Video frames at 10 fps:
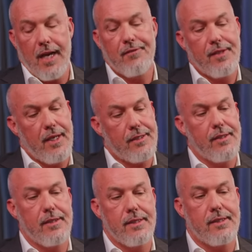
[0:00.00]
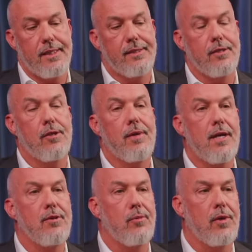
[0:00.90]
Right, fiat currency. So
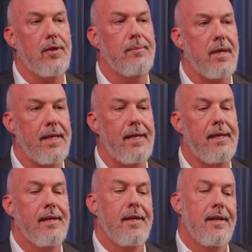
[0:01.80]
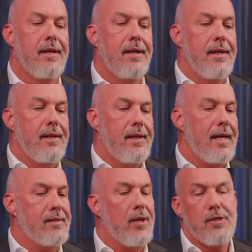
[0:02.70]
around the world, money
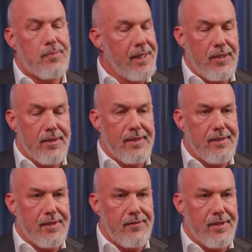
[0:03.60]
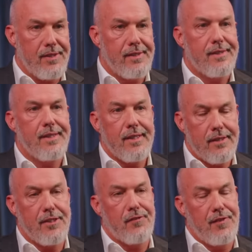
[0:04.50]
has always been gold and silver
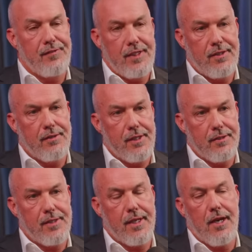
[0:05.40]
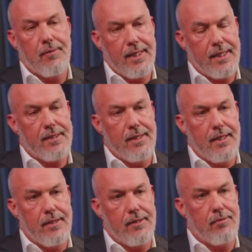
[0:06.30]
until 52 years ago when Nixon
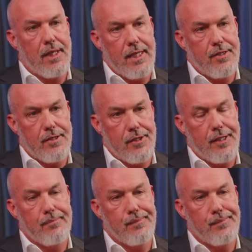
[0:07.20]
ended the relationship.